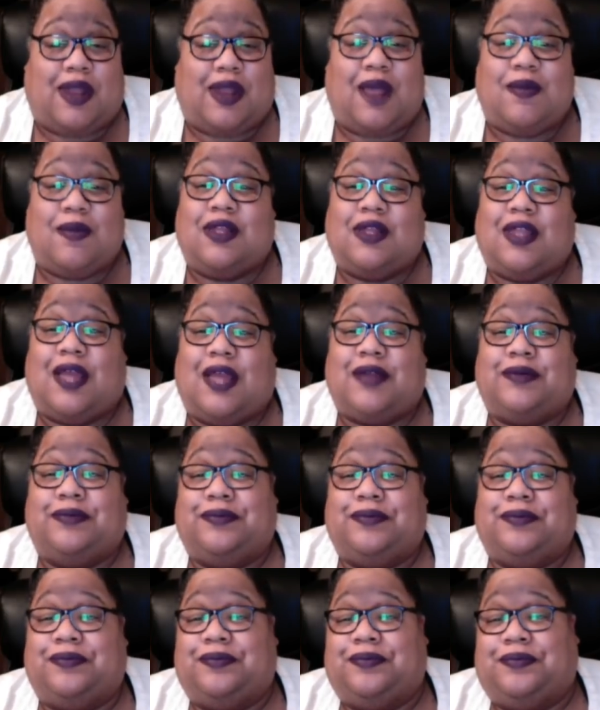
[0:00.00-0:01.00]
And I'm looking like,
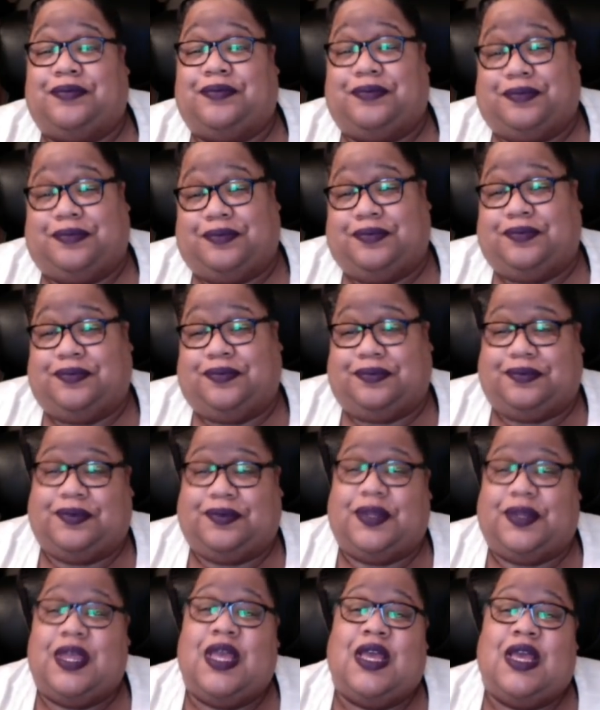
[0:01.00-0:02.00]
mm, mm,
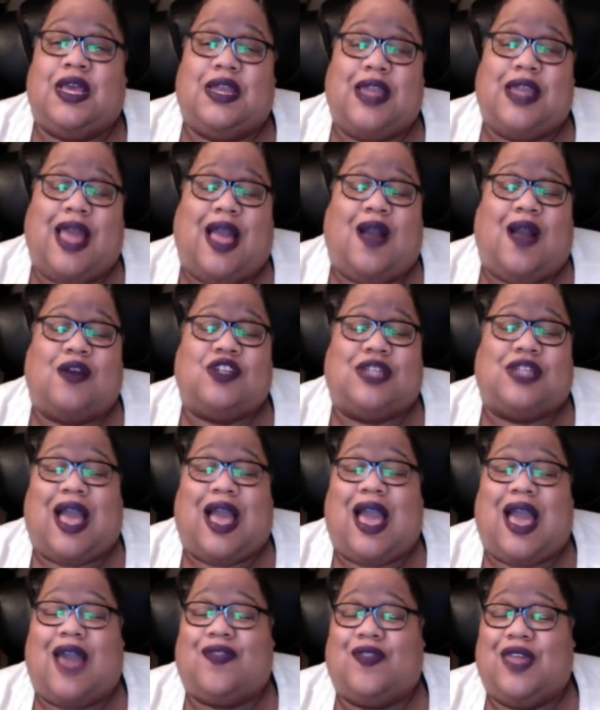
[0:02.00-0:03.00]
mm. Now, she's like,
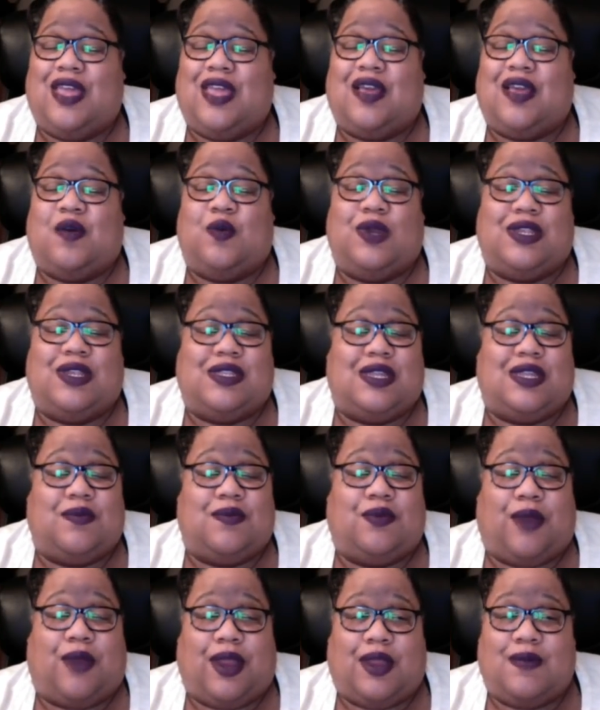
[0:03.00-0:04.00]
I think we just need a
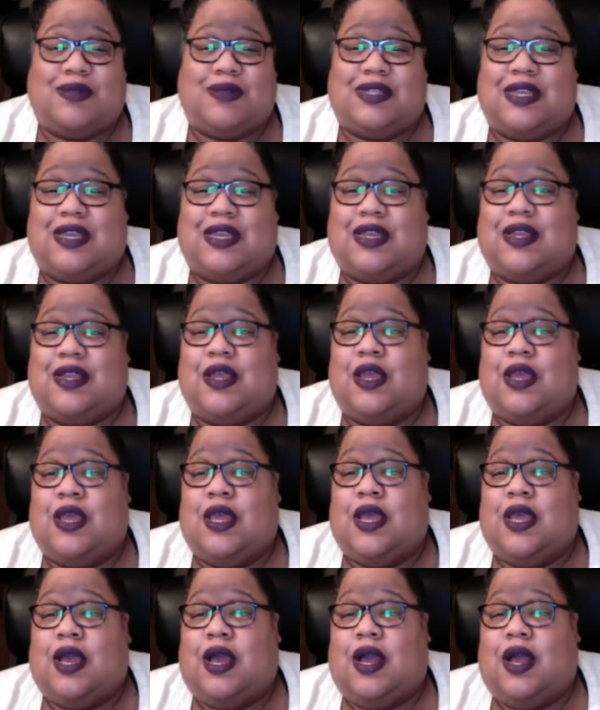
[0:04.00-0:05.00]
break. You know I'm saying?
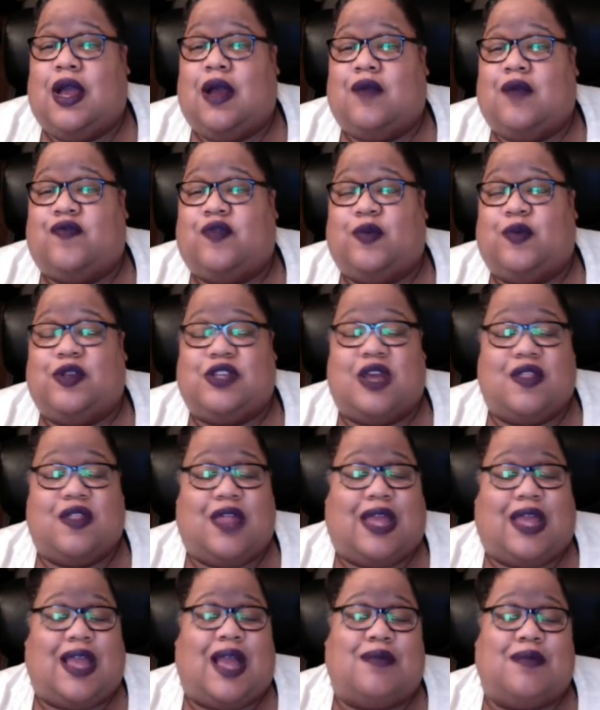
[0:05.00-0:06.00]
Um, from each other.
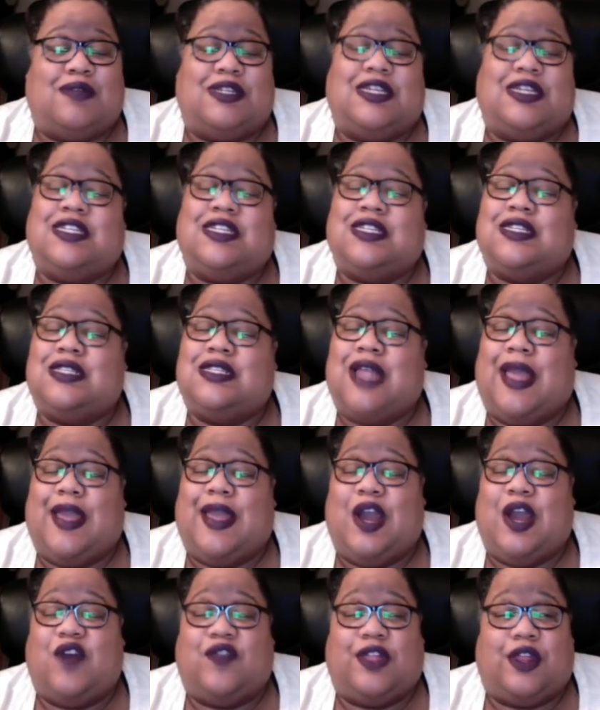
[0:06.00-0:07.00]
Like, I'm just, she's just not
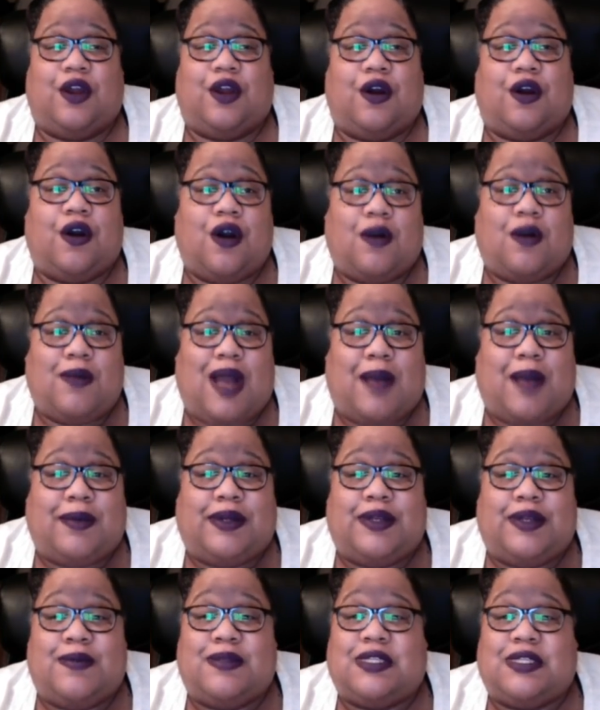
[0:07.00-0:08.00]
helpful at all, mama.
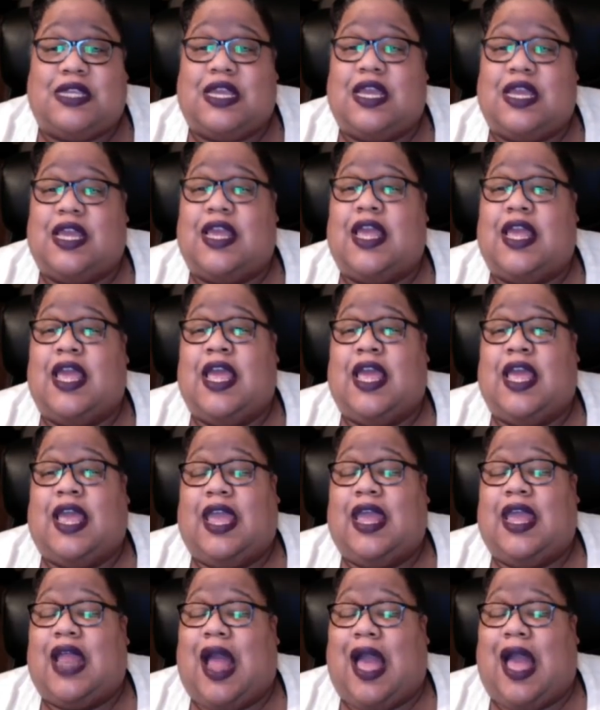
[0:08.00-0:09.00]
You know I'm saying?
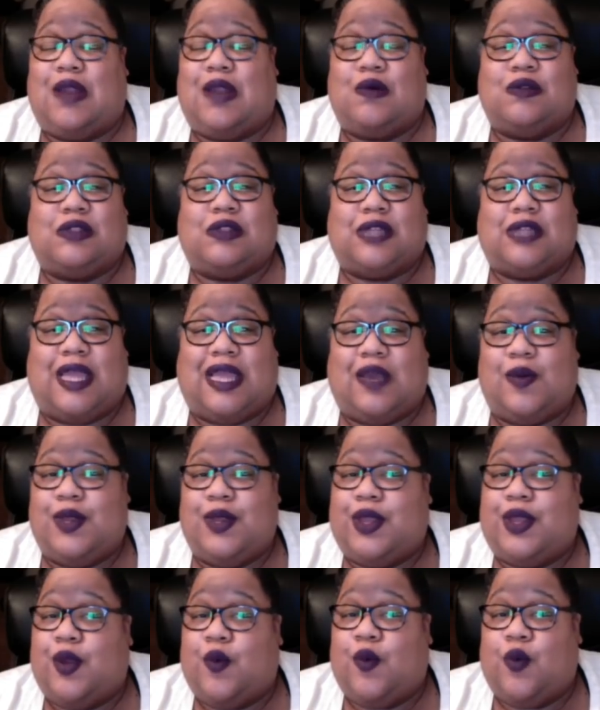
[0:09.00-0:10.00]
And I don't think
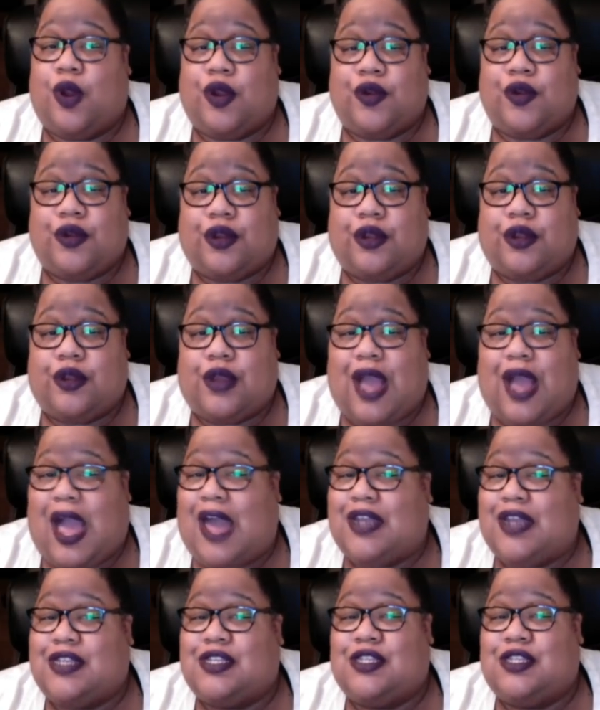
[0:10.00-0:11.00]
we can work.
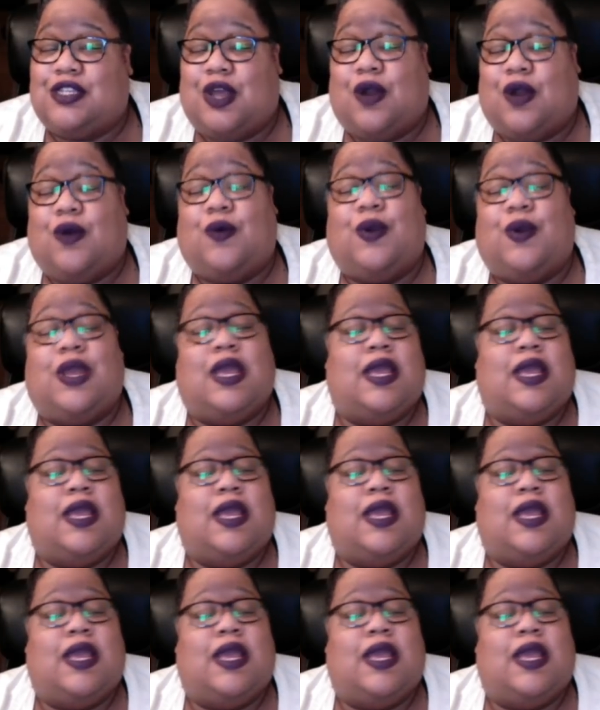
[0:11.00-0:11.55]
I just don't.